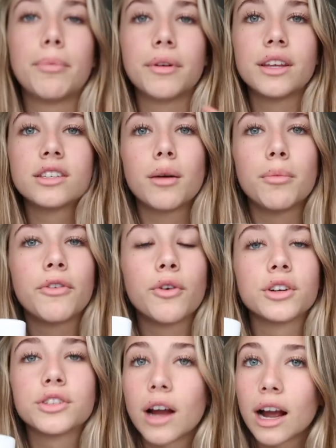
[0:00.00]
put these on
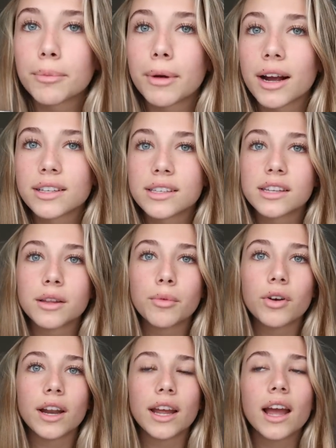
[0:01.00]
before track practice in the
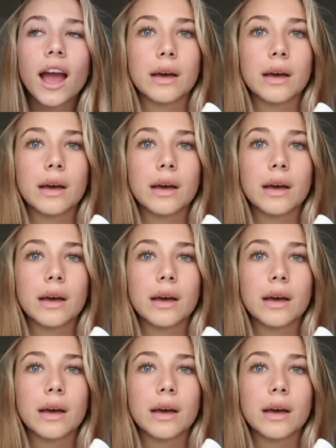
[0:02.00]
morning.